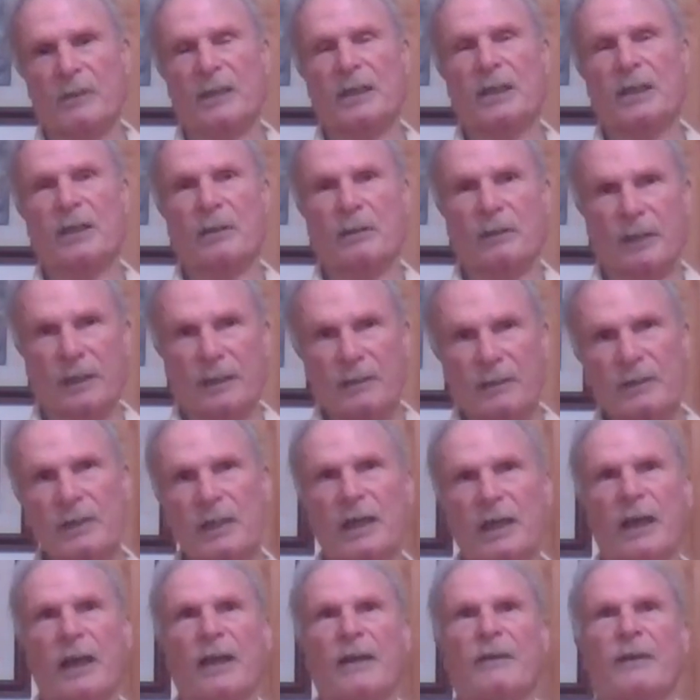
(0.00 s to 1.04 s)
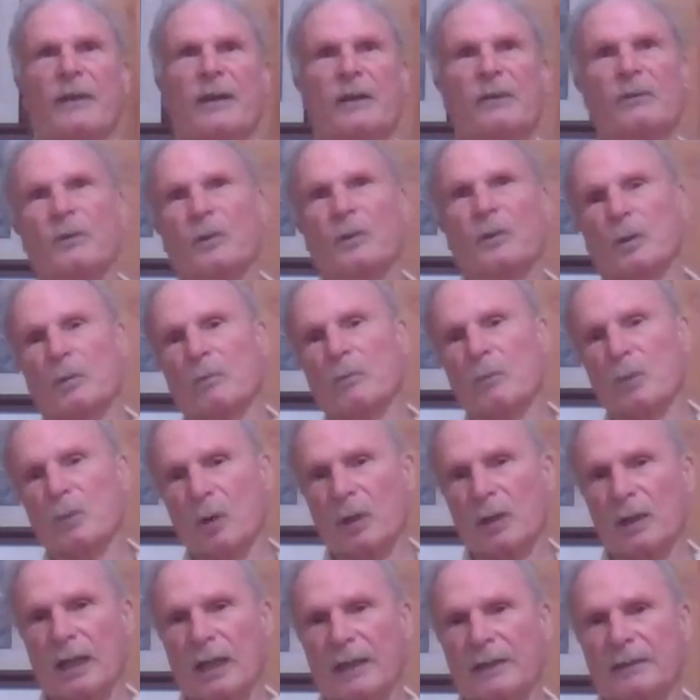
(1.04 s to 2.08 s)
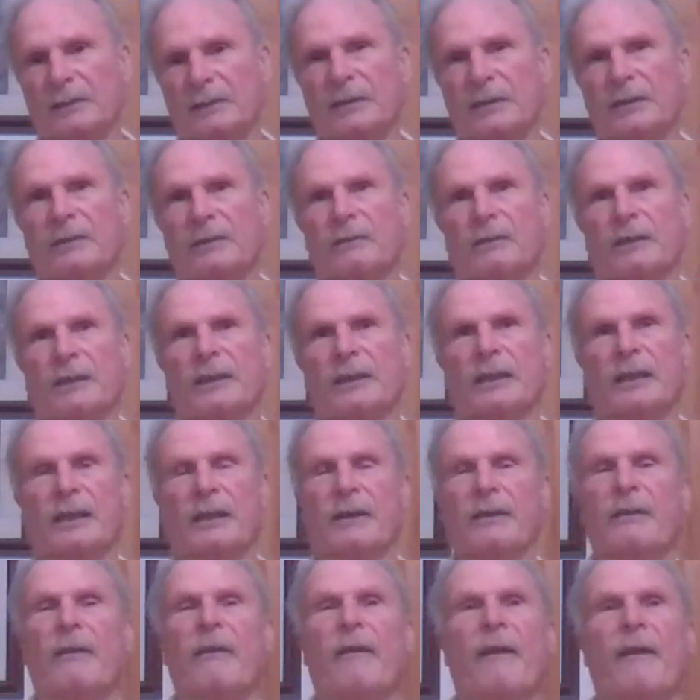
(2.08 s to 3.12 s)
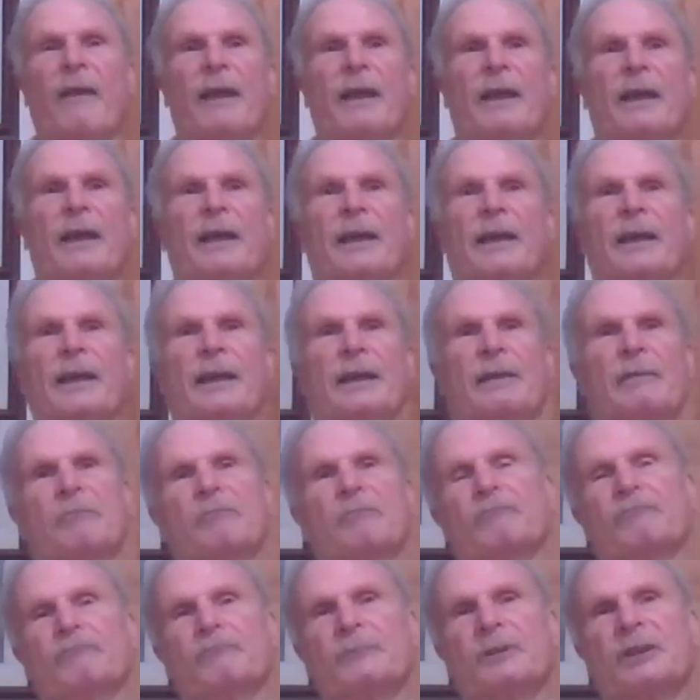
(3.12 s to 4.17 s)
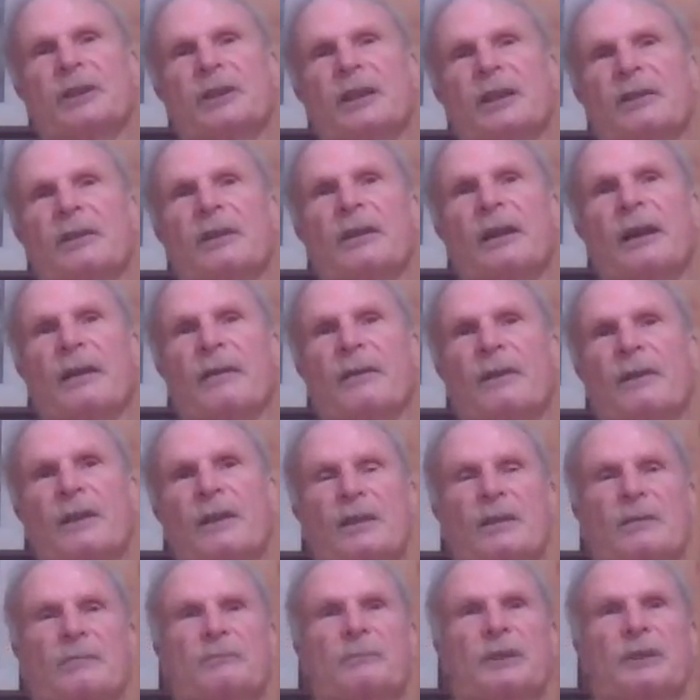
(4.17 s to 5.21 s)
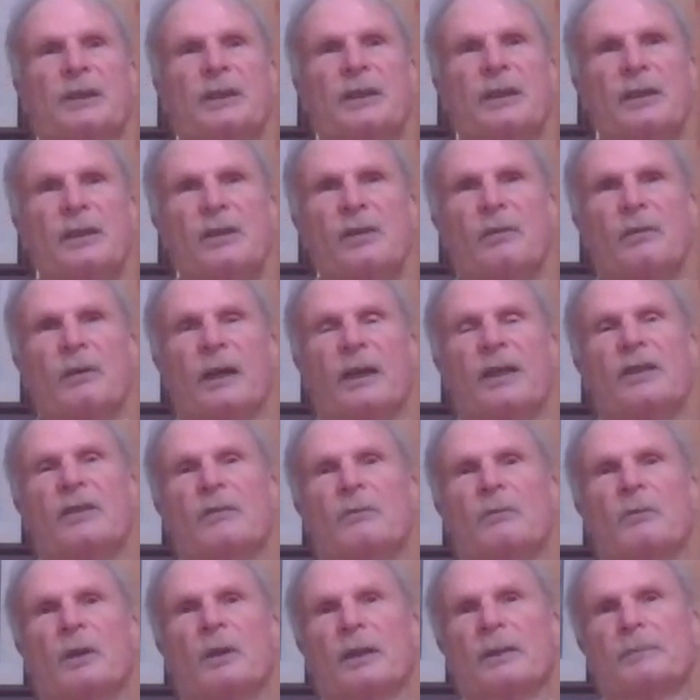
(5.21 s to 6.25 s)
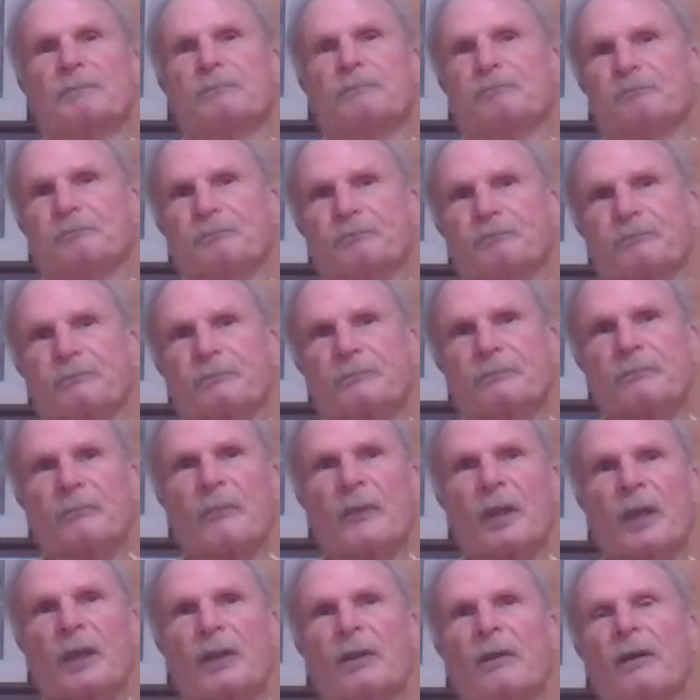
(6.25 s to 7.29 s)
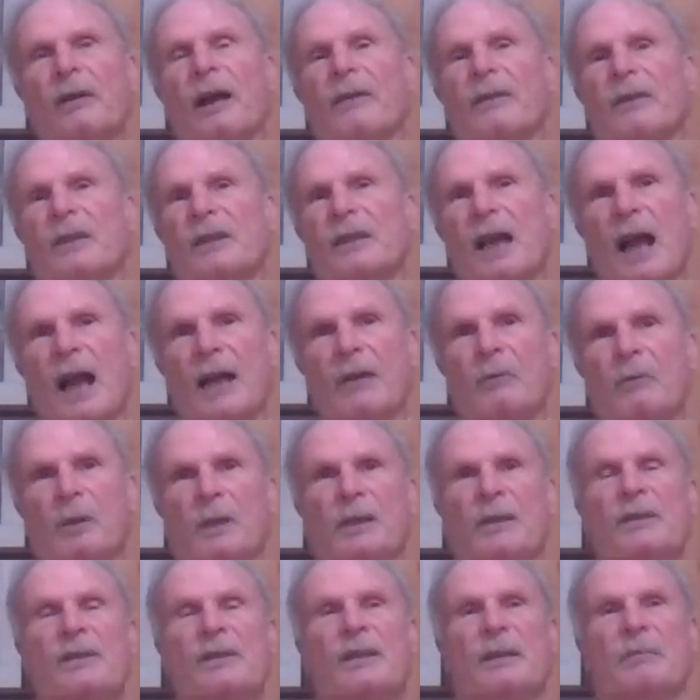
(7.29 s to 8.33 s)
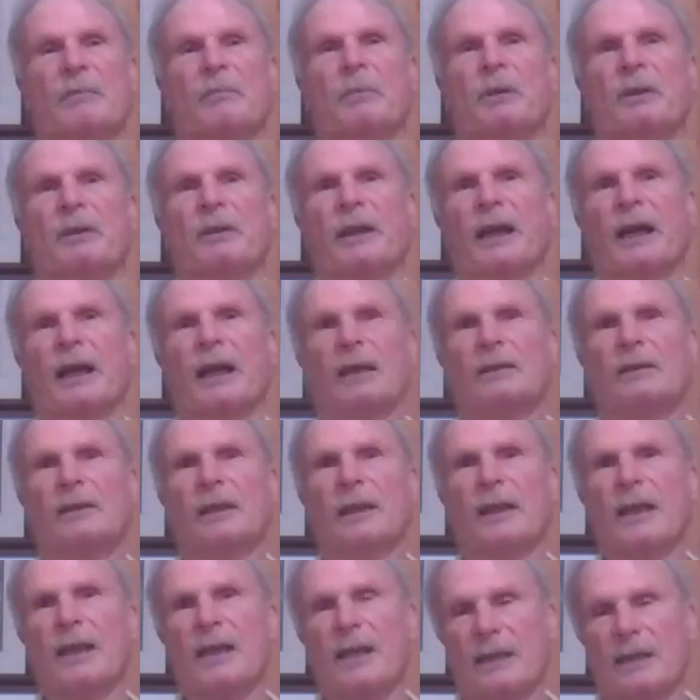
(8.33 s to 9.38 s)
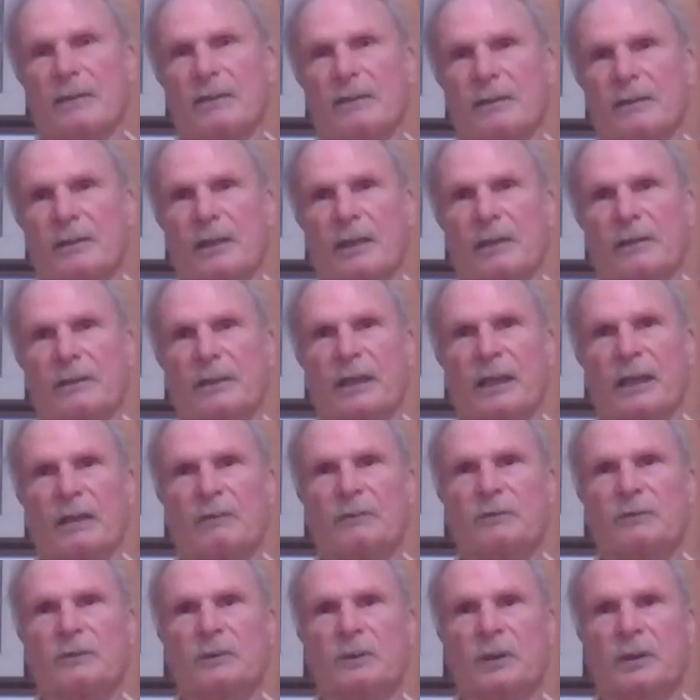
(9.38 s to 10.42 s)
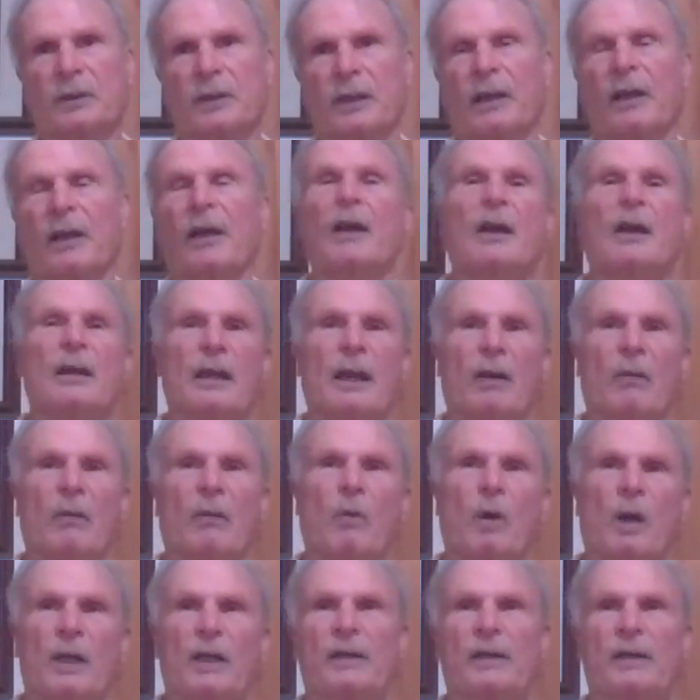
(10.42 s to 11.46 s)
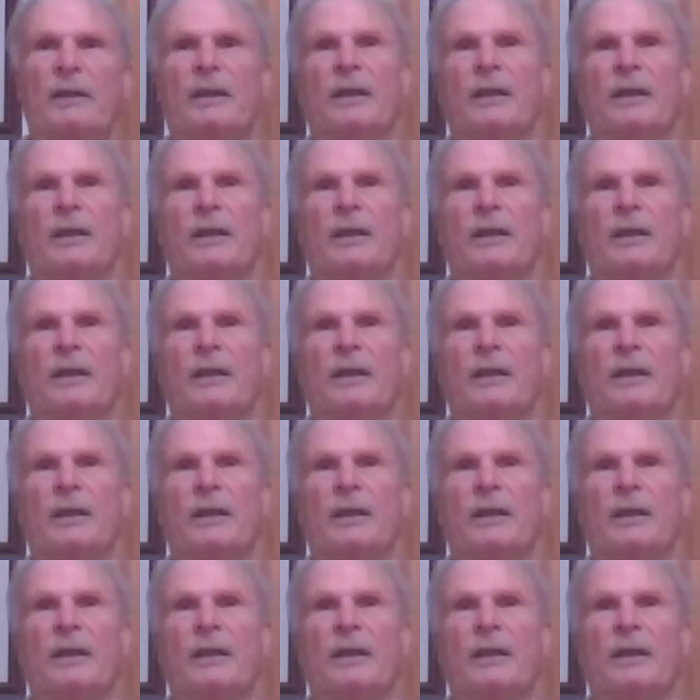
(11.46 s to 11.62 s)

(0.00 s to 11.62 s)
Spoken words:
materials and therefore more likely to ignite. And so you have this situation where you have these high winds that periodically hit Southern California. Now,